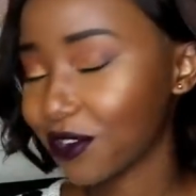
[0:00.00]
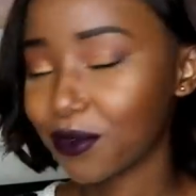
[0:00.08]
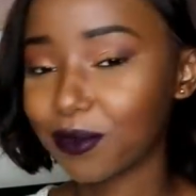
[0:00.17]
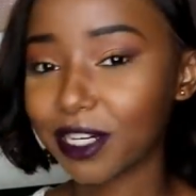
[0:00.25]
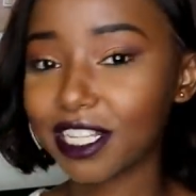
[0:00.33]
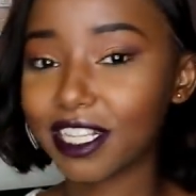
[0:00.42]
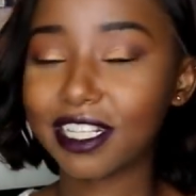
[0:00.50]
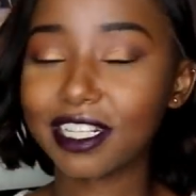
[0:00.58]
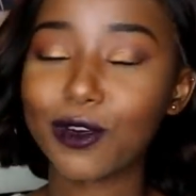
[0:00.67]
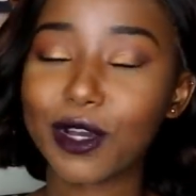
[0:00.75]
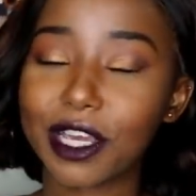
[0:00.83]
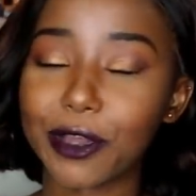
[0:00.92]
Well,
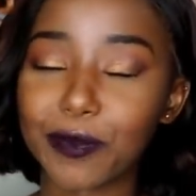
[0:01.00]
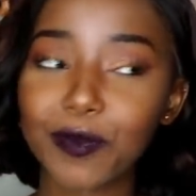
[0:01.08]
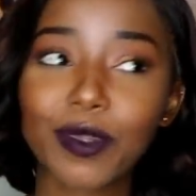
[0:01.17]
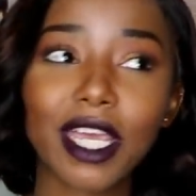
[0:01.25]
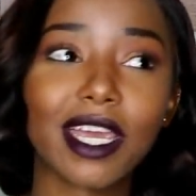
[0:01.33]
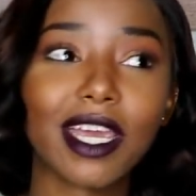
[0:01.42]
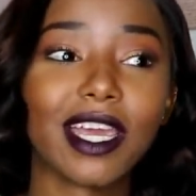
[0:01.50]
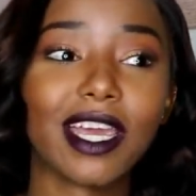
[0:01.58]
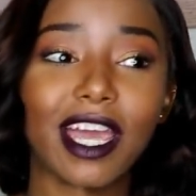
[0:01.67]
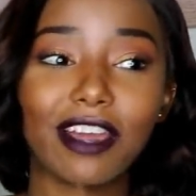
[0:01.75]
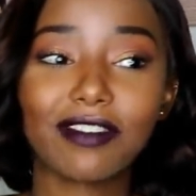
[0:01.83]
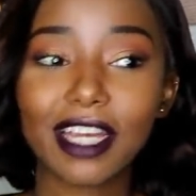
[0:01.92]
okay,
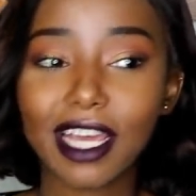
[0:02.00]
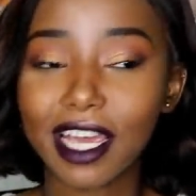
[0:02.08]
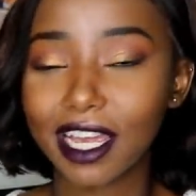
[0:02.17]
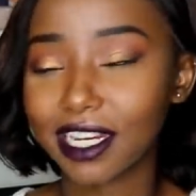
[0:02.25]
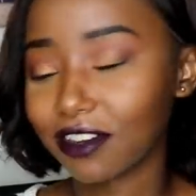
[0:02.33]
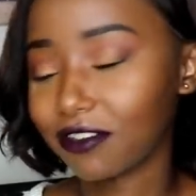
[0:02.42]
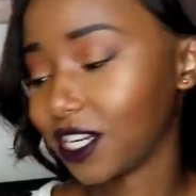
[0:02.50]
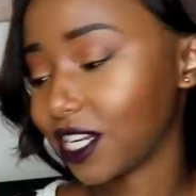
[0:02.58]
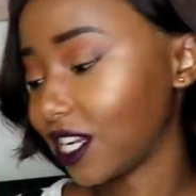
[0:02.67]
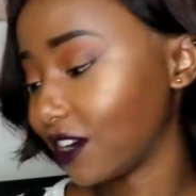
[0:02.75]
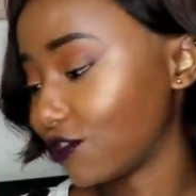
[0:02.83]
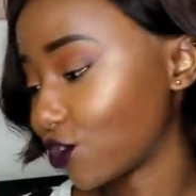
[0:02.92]
I feel like I
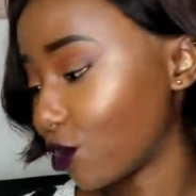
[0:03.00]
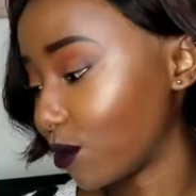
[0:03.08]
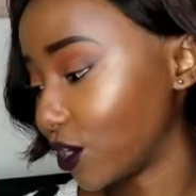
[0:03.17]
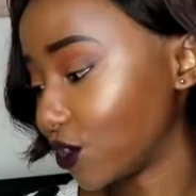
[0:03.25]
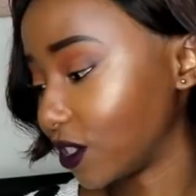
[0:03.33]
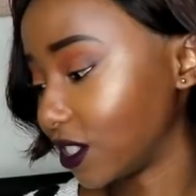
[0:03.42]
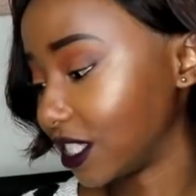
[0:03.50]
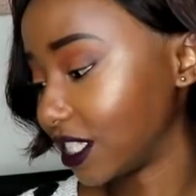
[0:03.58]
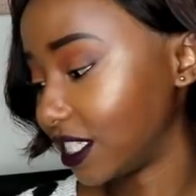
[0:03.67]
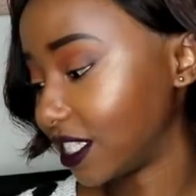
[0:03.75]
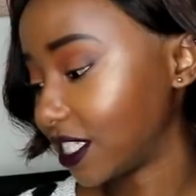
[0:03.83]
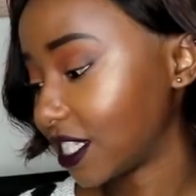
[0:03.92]
definitely have to comment on
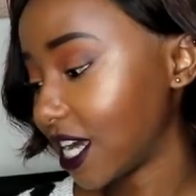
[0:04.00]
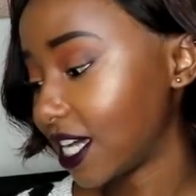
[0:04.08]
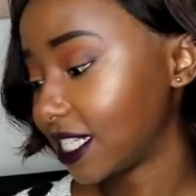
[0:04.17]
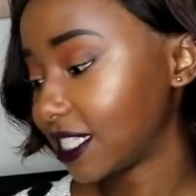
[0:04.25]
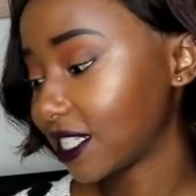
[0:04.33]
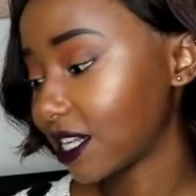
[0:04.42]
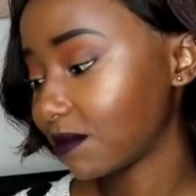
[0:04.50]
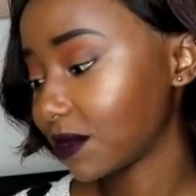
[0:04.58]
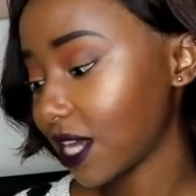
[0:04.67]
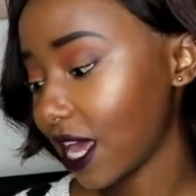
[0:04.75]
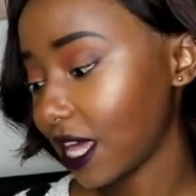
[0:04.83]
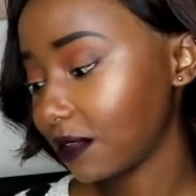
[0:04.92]
this.
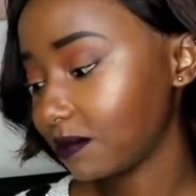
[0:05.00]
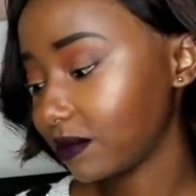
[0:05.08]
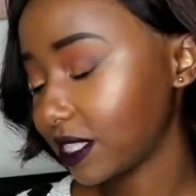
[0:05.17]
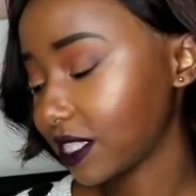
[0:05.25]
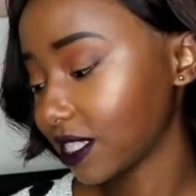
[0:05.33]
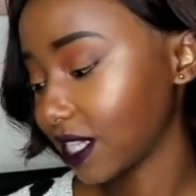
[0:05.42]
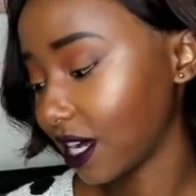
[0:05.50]
Sometimes